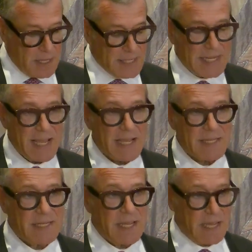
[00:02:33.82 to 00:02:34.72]

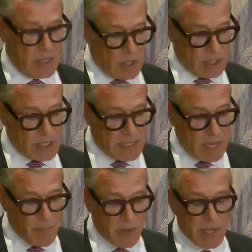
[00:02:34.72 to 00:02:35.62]
TST looks to
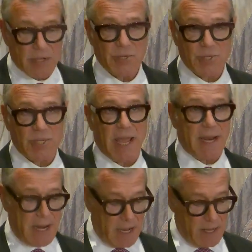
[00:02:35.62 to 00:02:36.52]
deepen the
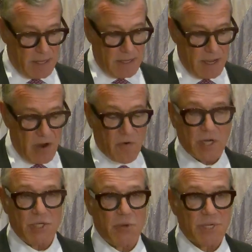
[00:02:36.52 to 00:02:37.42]
understanding of our
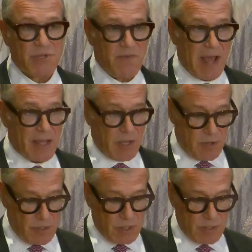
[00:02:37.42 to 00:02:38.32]
Jewish
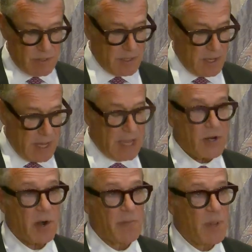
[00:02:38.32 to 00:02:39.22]
values and
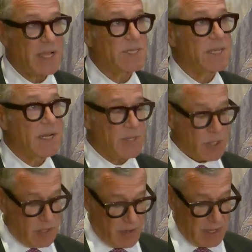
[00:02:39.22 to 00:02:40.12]
our place in
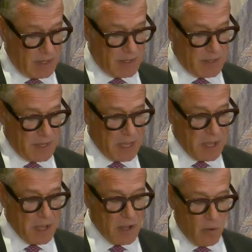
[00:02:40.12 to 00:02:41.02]
history.
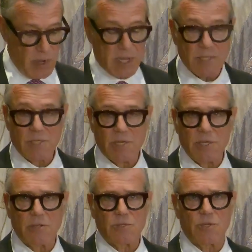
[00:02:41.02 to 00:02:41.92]
We
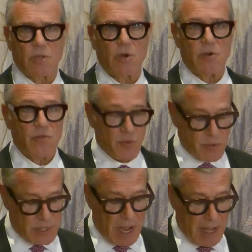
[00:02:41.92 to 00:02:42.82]
continue to learn through
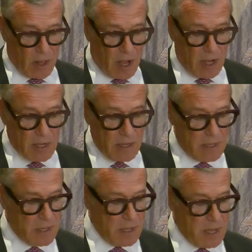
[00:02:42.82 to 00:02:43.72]
dialogue
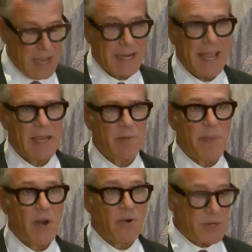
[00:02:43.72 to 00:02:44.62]
and gain a
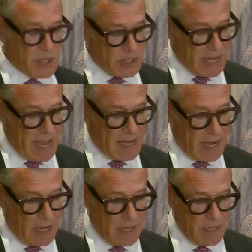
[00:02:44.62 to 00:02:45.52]
better
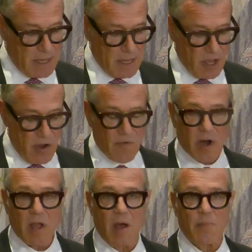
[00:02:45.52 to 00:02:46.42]
understanding of
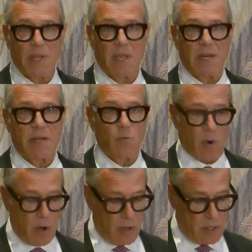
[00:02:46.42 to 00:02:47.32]
our complicated
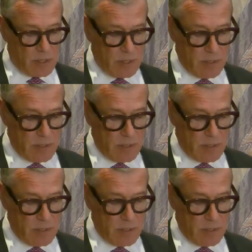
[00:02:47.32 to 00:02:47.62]
world.